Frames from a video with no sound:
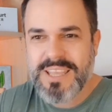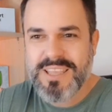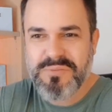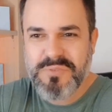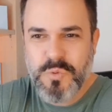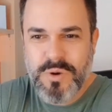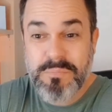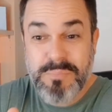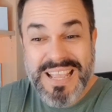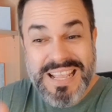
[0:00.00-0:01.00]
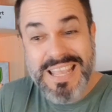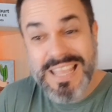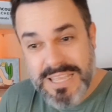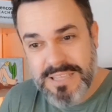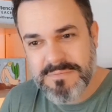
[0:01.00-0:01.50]
If you are
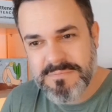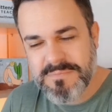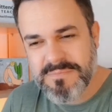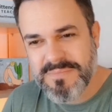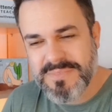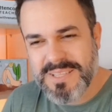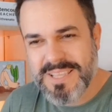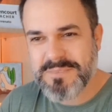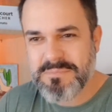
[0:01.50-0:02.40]
picky, it